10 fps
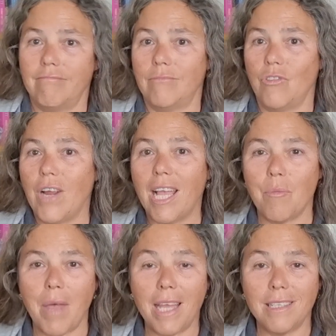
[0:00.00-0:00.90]

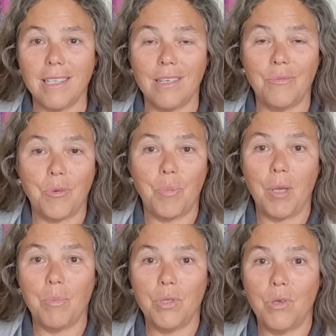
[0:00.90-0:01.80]
Recommended for
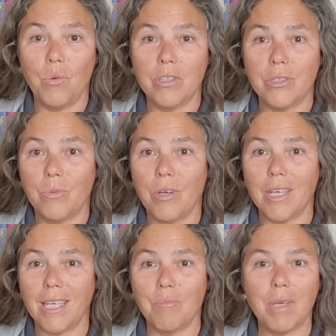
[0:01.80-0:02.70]
people who want to
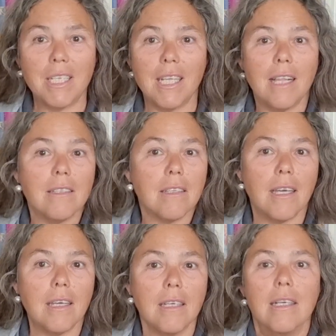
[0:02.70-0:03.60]
work in mental health
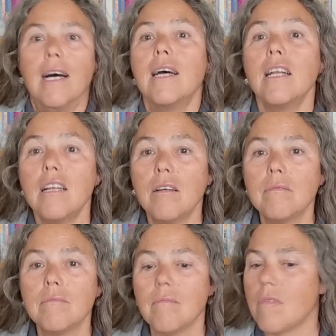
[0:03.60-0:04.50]
care? I don't know.
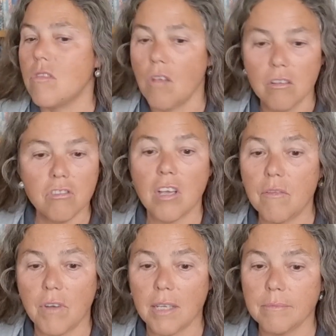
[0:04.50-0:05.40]
Not
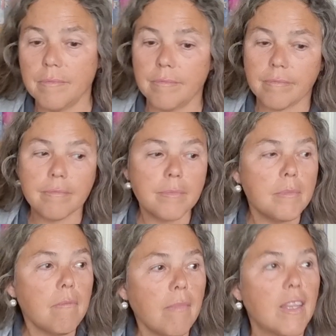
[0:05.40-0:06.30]
sci-fi.
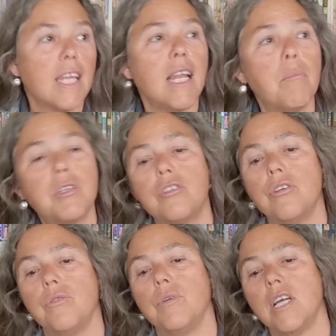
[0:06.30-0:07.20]
Number
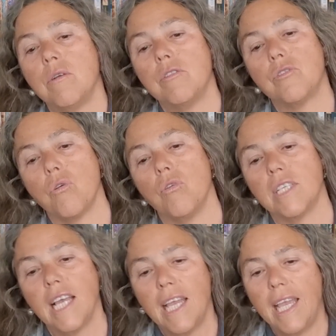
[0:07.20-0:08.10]
2 is called
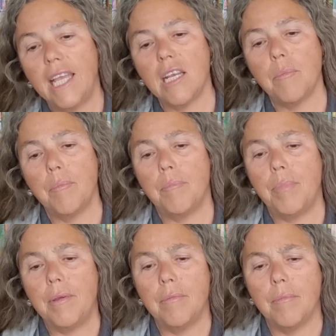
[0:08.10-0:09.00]
Inni
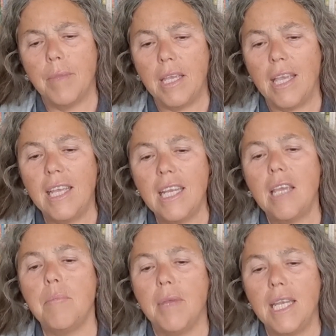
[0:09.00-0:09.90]

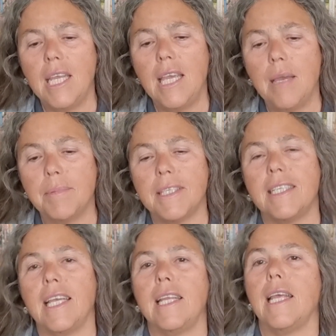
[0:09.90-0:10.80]
Mini
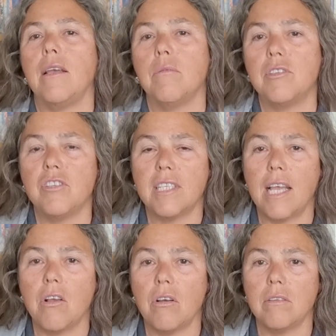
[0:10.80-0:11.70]
Ipsatini, which is a
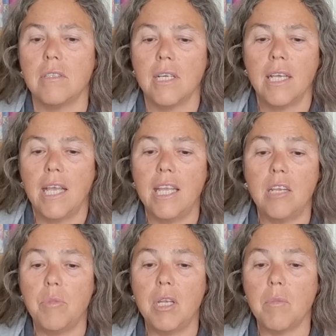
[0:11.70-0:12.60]
take on
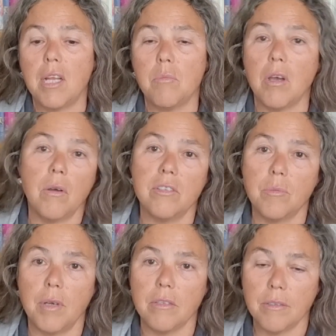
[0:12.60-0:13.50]
Inni Mini Mini Mo, I
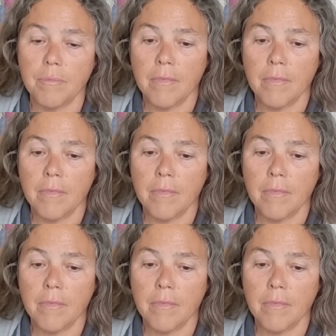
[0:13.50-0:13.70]
suppose.